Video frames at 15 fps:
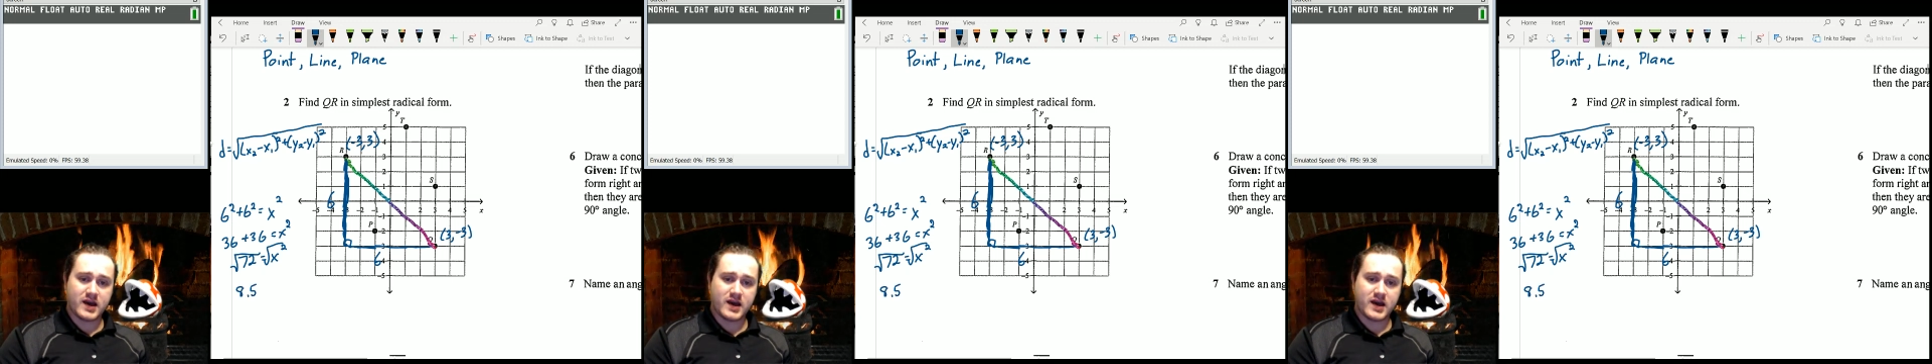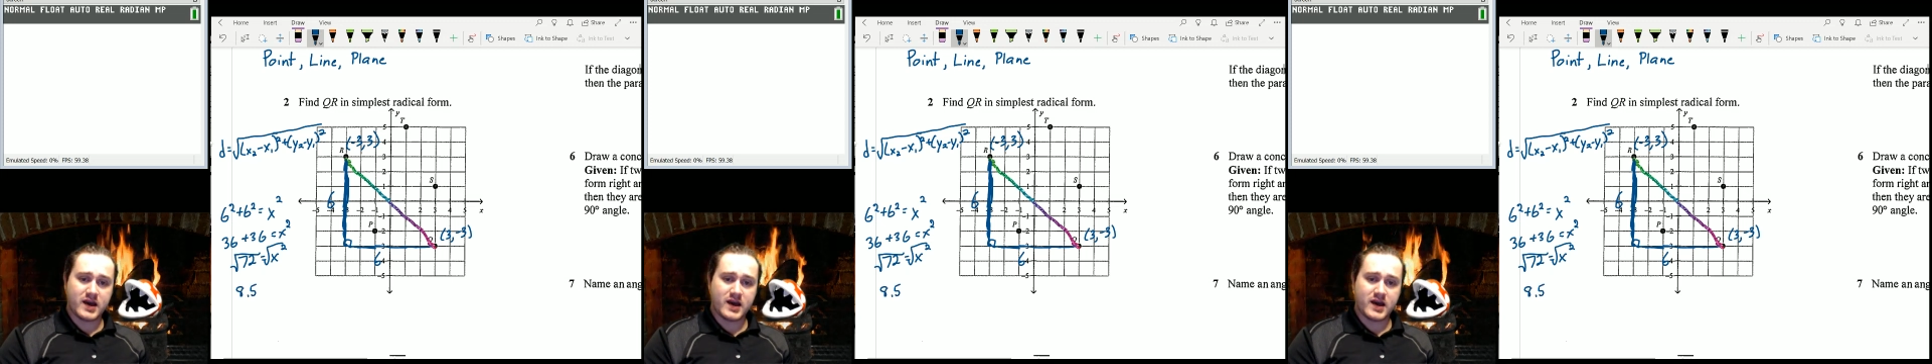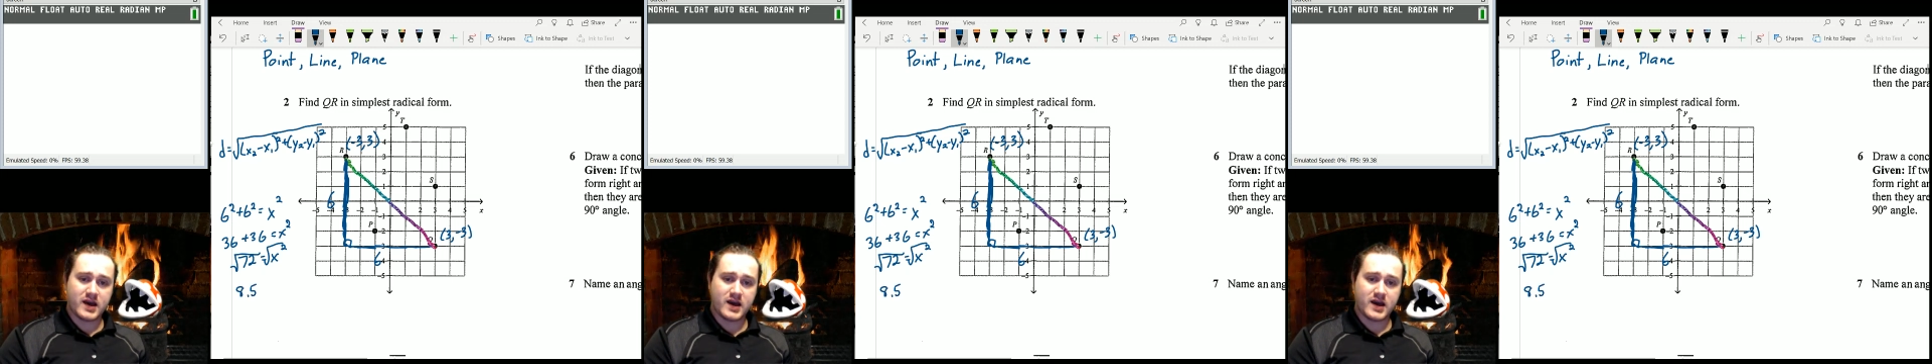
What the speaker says: about.